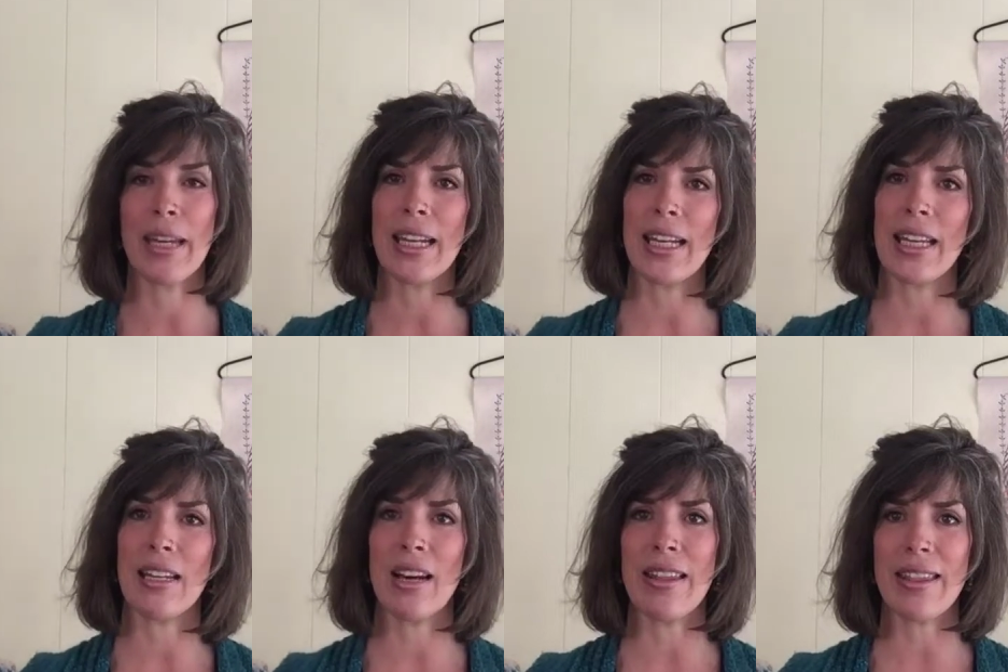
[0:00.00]
And
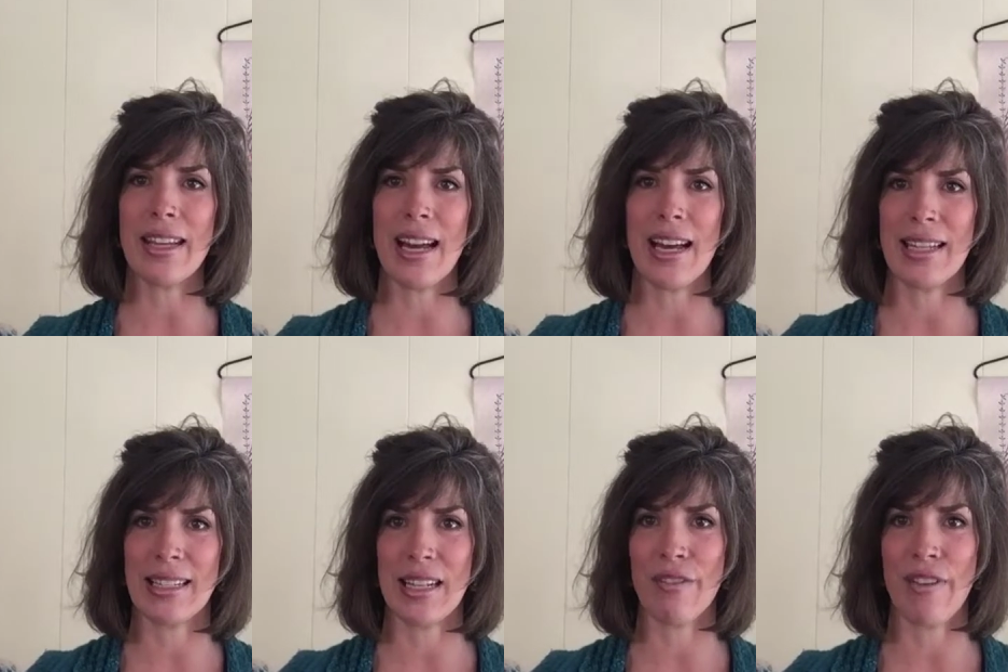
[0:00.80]
again, not that I
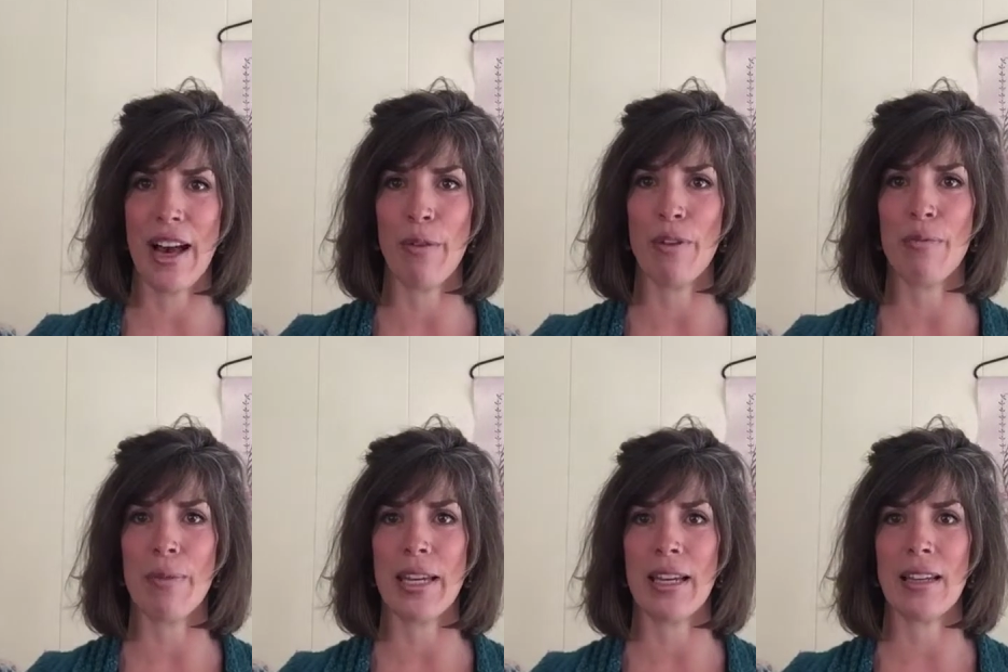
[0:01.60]
identify with
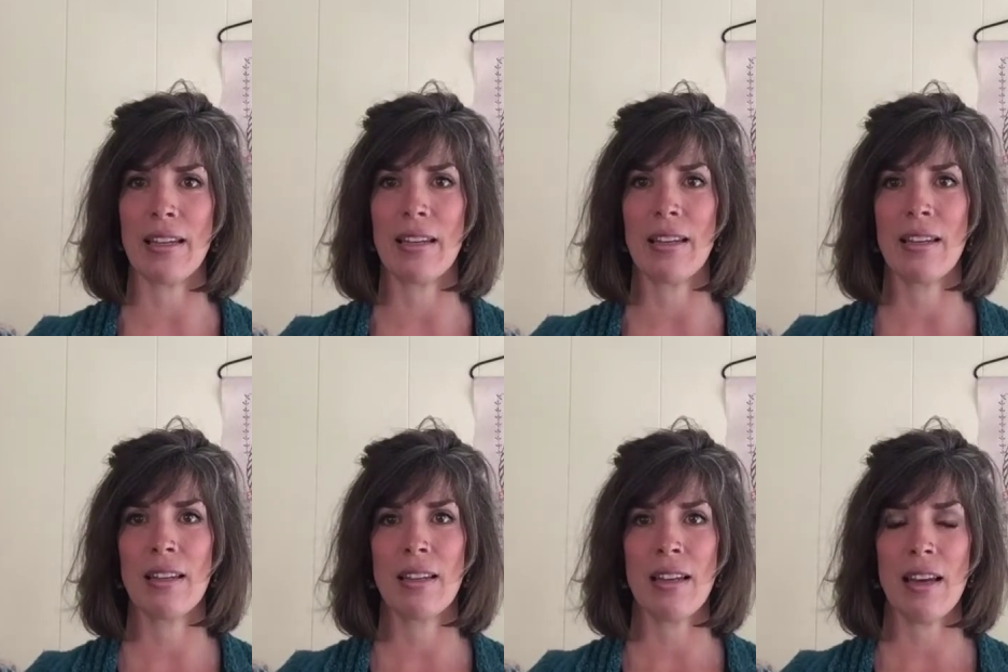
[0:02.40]
being
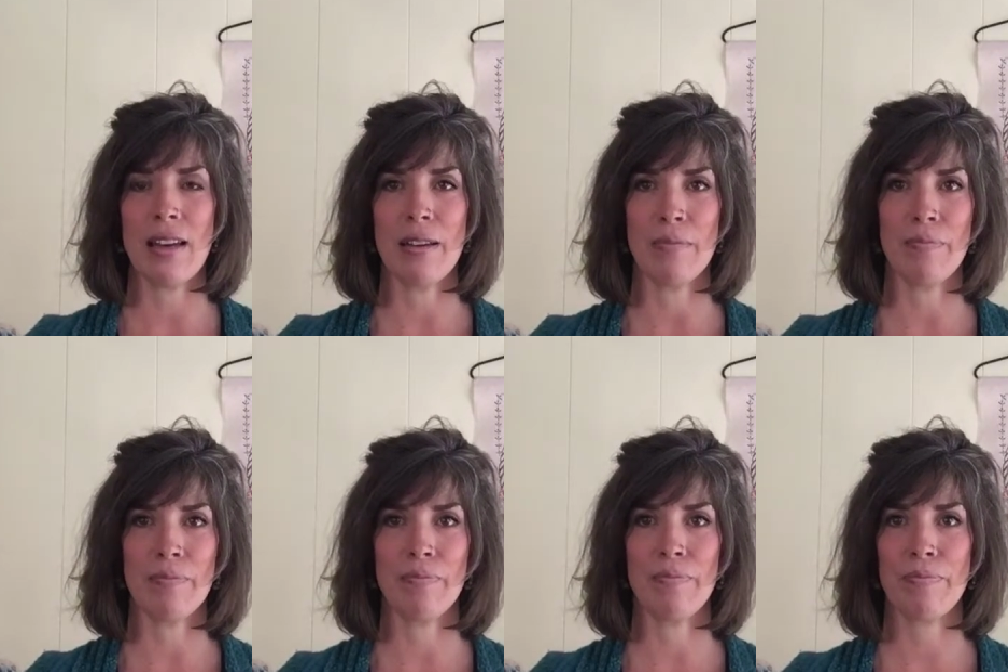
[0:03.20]
um,
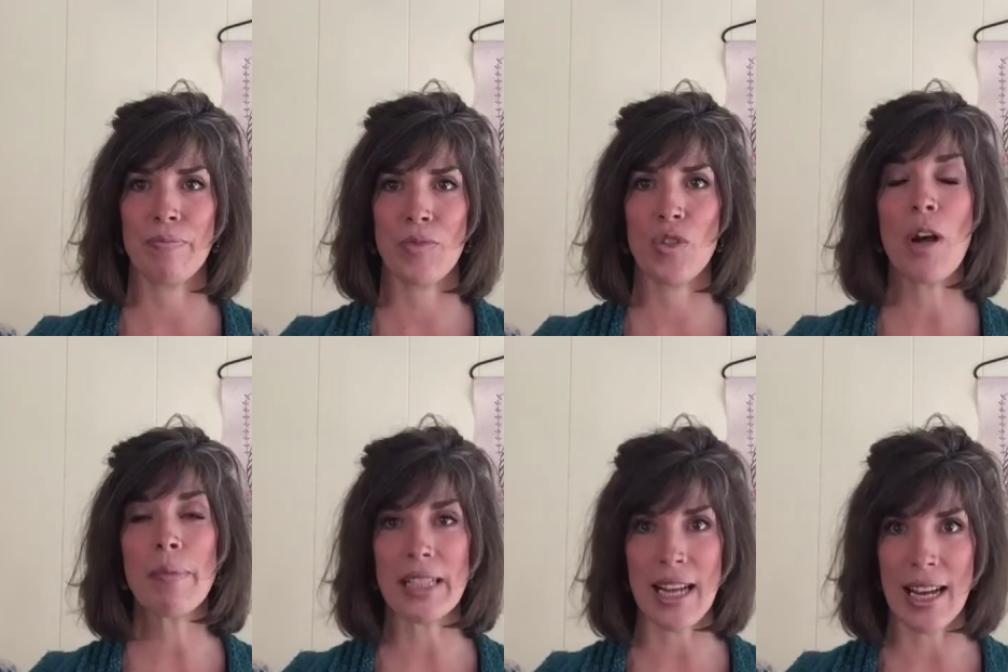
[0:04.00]

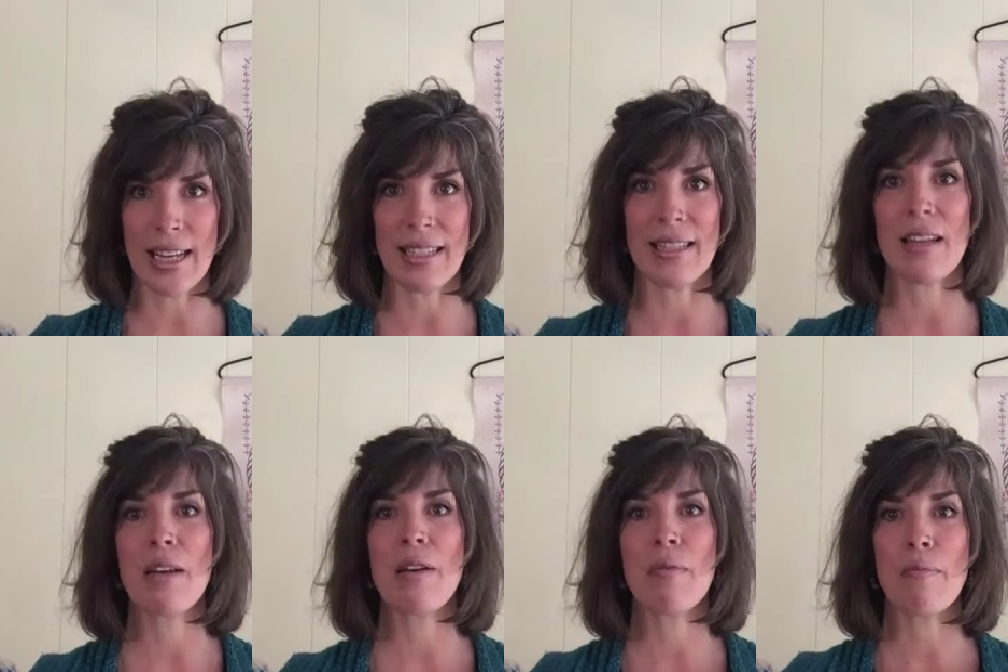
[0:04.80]
traumatized,
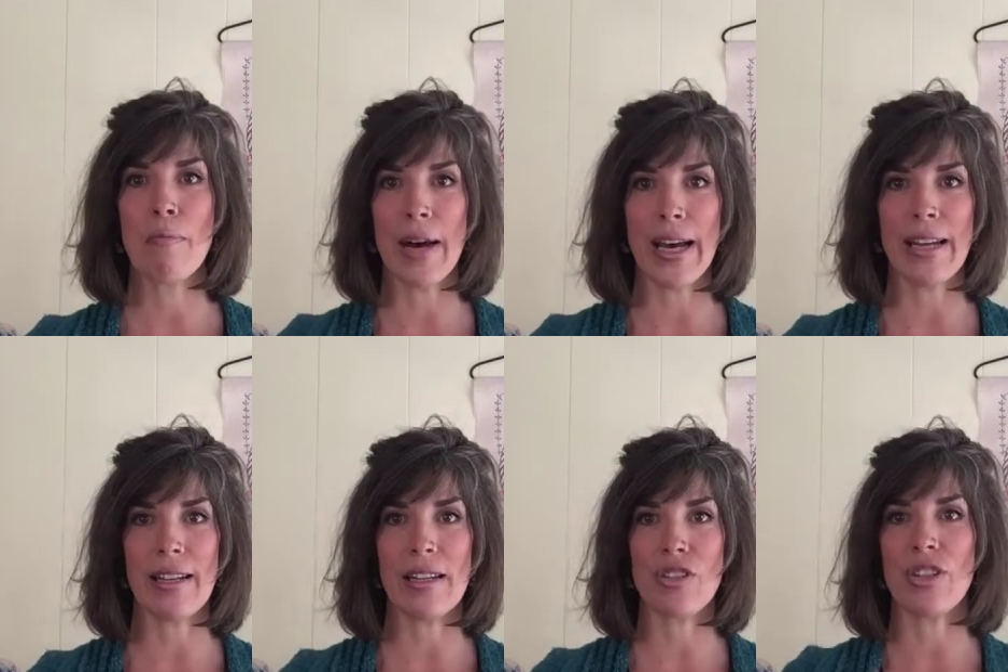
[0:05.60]

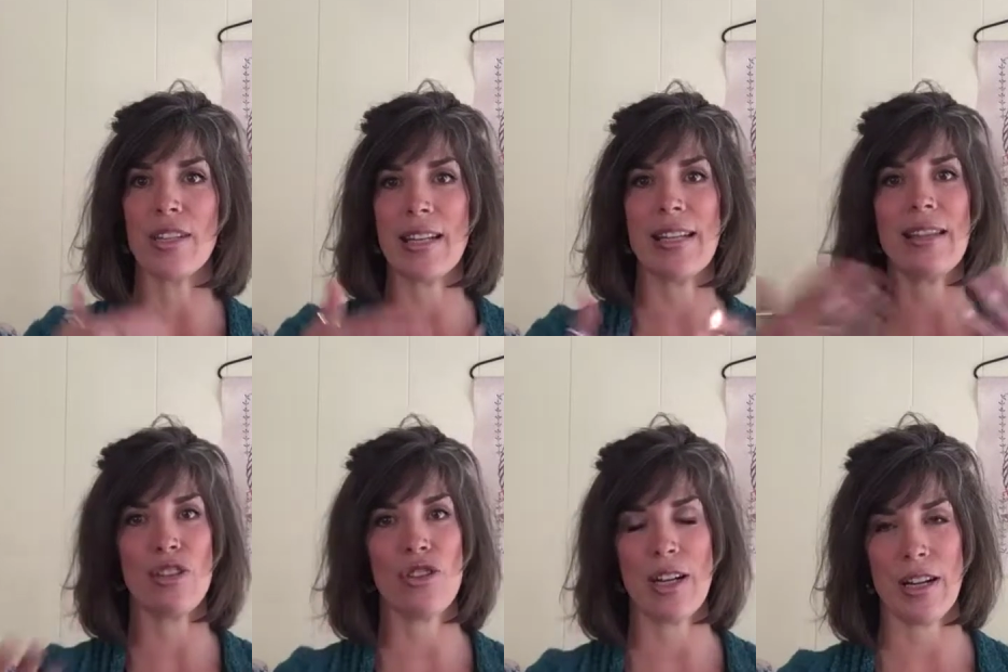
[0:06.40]
but just in
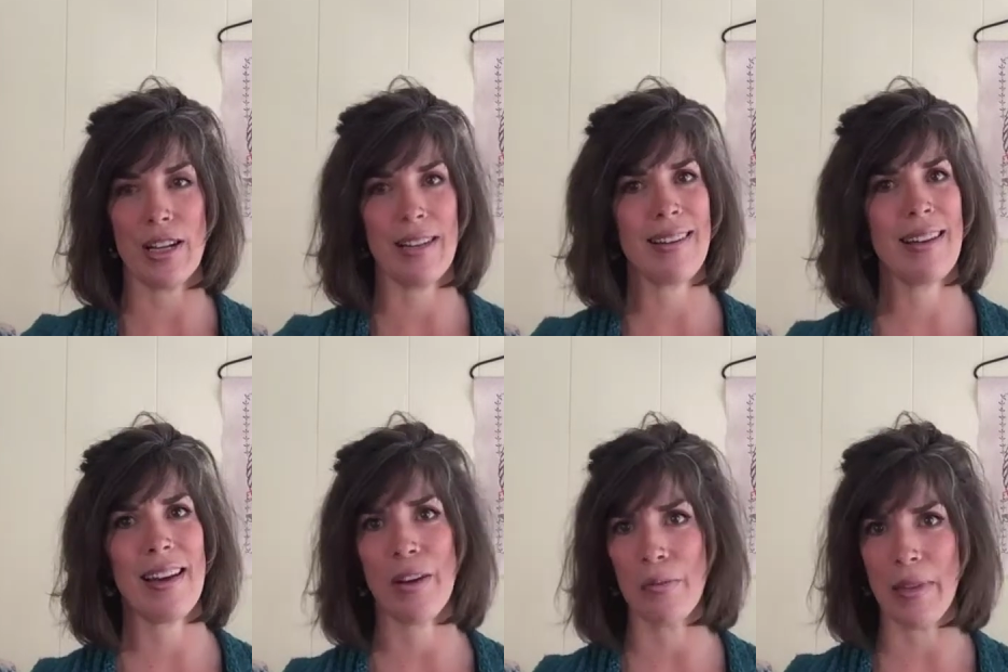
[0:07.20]
the sharing.
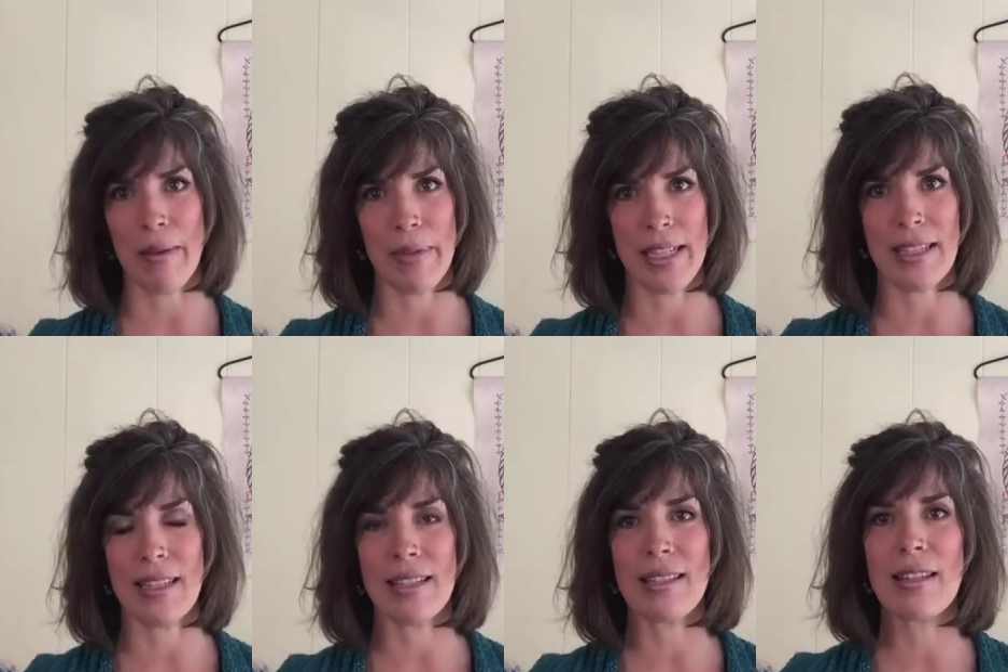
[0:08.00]
I hope that makes
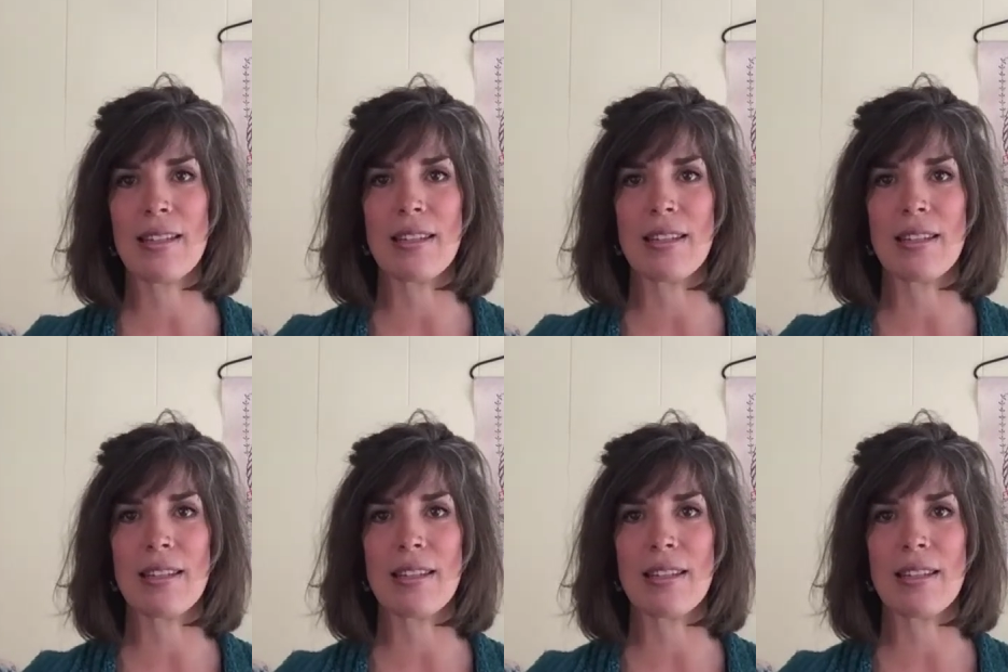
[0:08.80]
sense.